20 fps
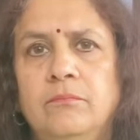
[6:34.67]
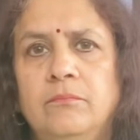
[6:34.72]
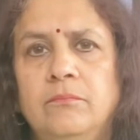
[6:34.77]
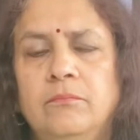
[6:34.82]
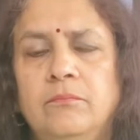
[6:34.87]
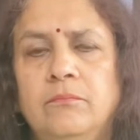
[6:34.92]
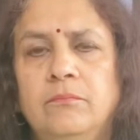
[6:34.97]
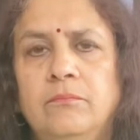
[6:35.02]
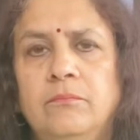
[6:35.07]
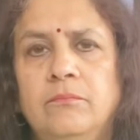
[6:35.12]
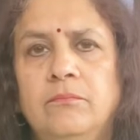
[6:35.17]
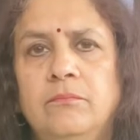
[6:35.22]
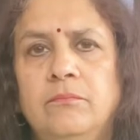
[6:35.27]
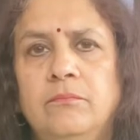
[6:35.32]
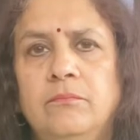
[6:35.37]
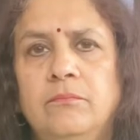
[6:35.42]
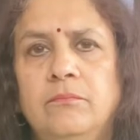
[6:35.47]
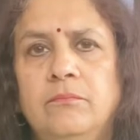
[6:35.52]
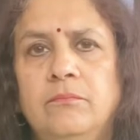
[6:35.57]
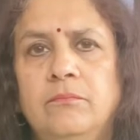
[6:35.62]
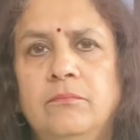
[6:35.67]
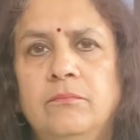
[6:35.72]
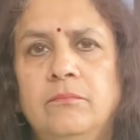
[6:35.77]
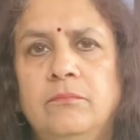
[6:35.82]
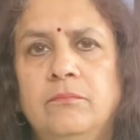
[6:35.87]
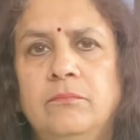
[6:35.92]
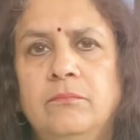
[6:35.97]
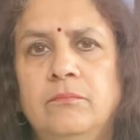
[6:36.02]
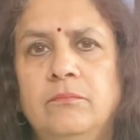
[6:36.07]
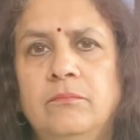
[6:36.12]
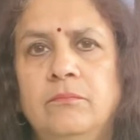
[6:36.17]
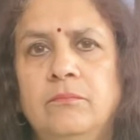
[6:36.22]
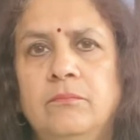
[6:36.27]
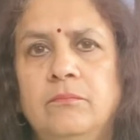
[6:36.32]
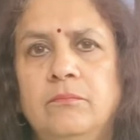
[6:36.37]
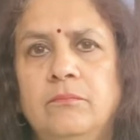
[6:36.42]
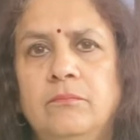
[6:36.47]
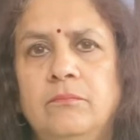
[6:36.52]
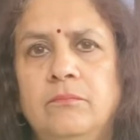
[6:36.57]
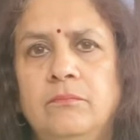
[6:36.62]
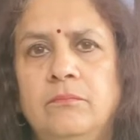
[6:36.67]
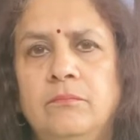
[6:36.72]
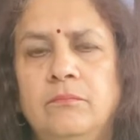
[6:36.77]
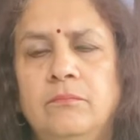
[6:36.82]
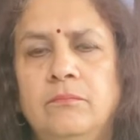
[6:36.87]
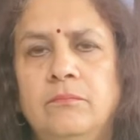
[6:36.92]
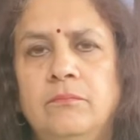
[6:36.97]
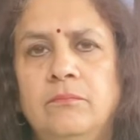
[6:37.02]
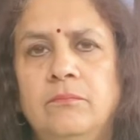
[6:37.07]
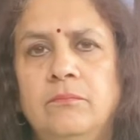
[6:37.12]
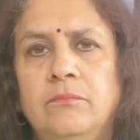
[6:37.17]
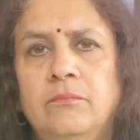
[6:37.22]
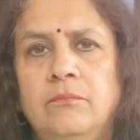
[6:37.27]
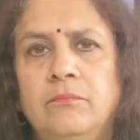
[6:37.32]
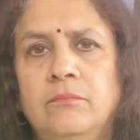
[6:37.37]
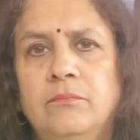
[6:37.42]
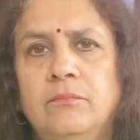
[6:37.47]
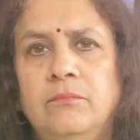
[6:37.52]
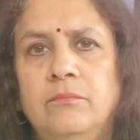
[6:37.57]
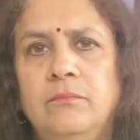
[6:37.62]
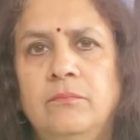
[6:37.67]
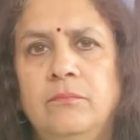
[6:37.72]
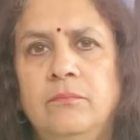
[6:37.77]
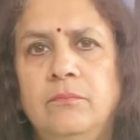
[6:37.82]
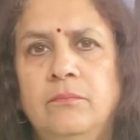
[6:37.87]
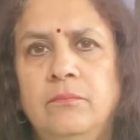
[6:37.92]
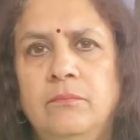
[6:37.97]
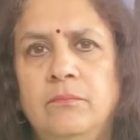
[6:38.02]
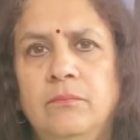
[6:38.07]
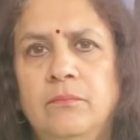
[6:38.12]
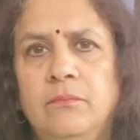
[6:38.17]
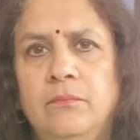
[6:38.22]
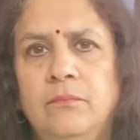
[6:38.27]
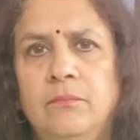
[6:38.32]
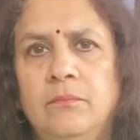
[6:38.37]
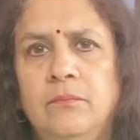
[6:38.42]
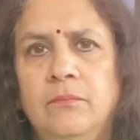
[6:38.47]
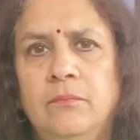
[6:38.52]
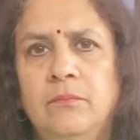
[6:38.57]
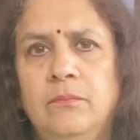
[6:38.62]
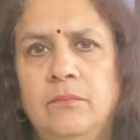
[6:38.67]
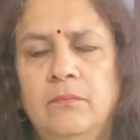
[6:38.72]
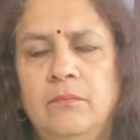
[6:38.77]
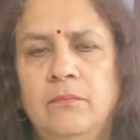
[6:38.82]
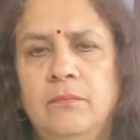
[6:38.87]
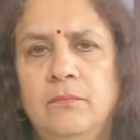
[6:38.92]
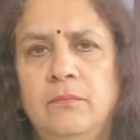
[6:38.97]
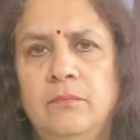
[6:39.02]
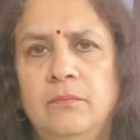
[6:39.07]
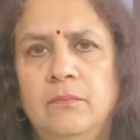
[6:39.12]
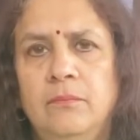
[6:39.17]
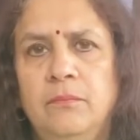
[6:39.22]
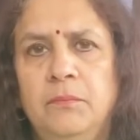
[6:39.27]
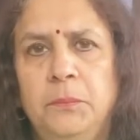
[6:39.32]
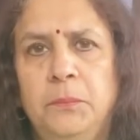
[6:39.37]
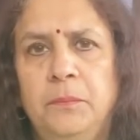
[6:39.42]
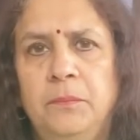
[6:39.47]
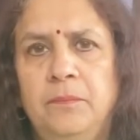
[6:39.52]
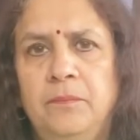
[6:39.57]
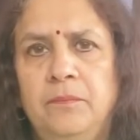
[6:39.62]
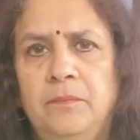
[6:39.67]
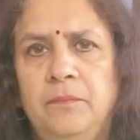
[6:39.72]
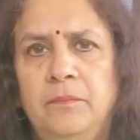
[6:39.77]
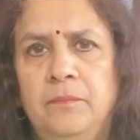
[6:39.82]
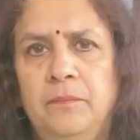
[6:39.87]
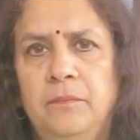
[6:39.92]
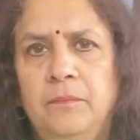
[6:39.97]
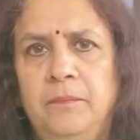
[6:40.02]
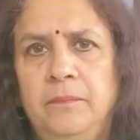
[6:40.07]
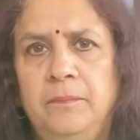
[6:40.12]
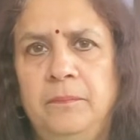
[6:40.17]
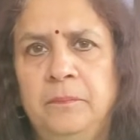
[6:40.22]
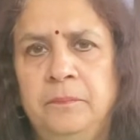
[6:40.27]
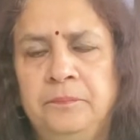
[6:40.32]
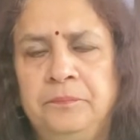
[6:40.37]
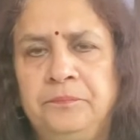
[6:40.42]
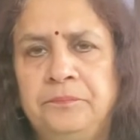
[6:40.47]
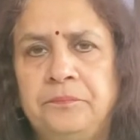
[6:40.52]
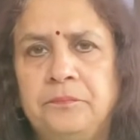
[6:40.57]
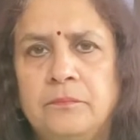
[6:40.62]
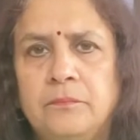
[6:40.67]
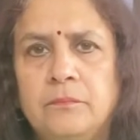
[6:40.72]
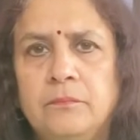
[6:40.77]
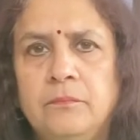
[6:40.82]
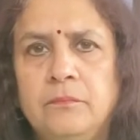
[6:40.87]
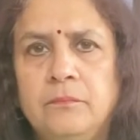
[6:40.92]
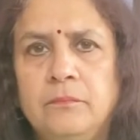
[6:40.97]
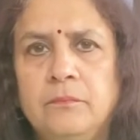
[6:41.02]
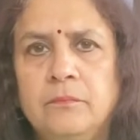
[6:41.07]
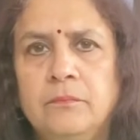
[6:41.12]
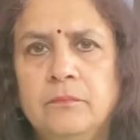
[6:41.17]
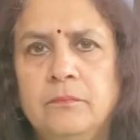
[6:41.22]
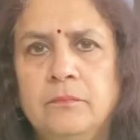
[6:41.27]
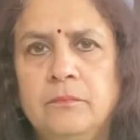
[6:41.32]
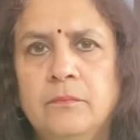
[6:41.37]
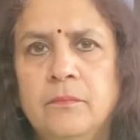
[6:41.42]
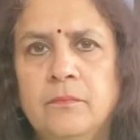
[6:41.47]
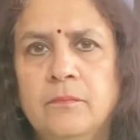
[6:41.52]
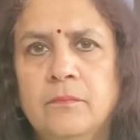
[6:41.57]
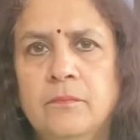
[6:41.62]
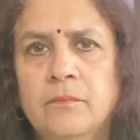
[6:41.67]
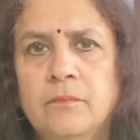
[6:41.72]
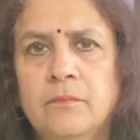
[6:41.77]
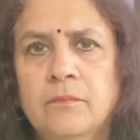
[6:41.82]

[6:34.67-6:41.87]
(no one is talking)